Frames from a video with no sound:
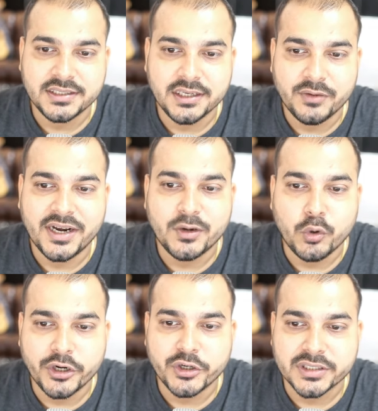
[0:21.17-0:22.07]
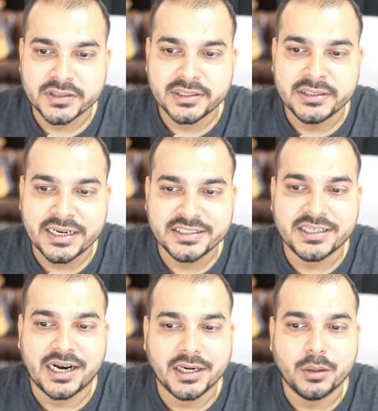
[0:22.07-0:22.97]
Here we are going to get
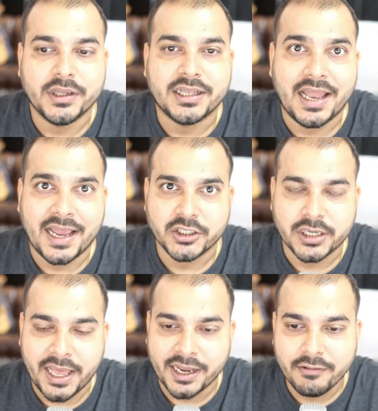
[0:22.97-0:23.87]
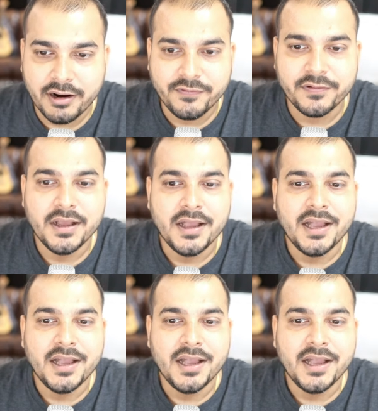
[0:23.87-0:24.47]
started with Lang LangGraph,